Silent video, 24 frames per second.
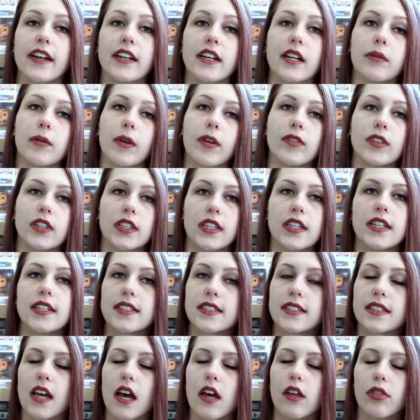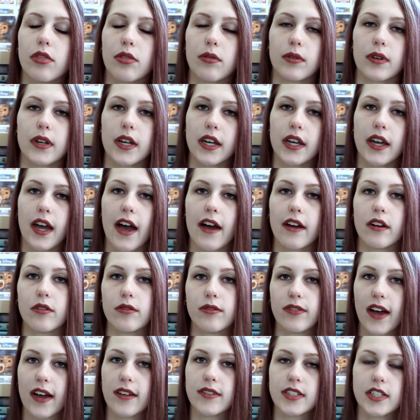ended up giving this a three out of
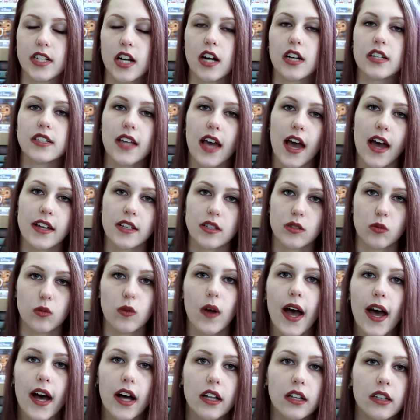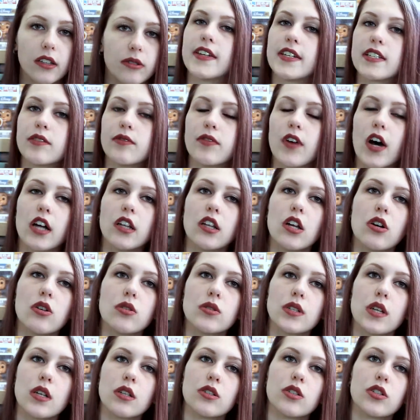five stars as well. This
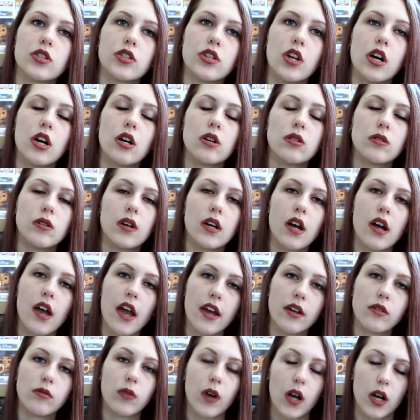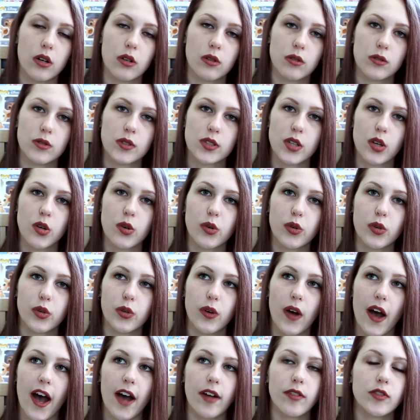follows Snow and Rose, who
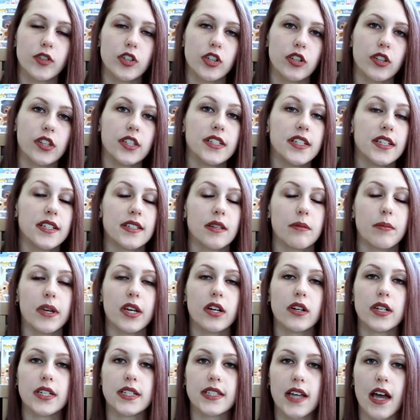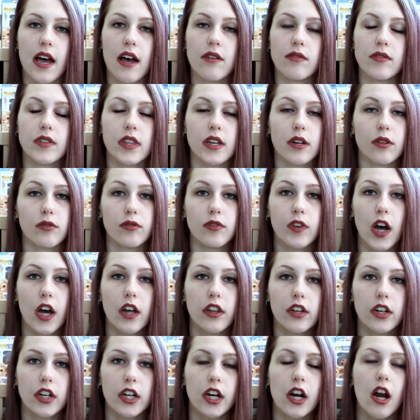after the disappearance of their
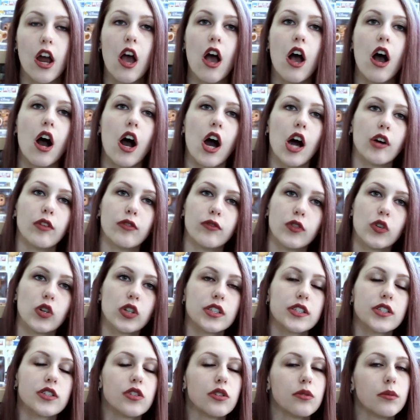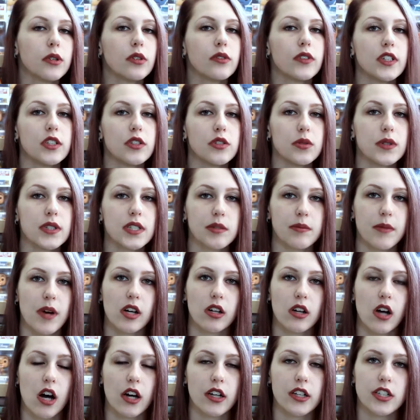father are forced to move into a small
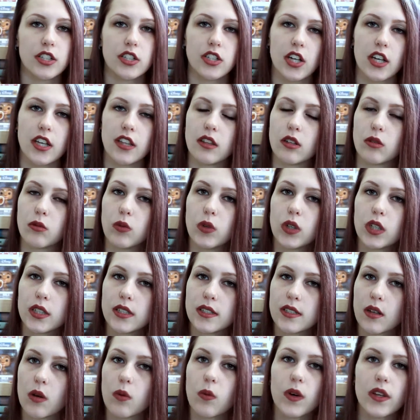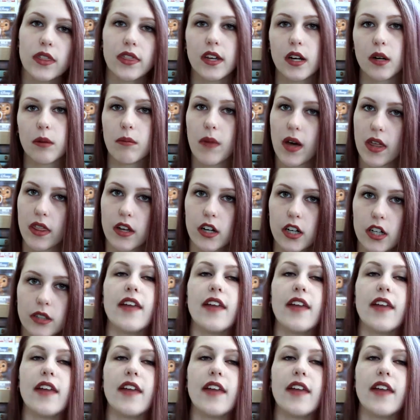cottage in the woods with their mother.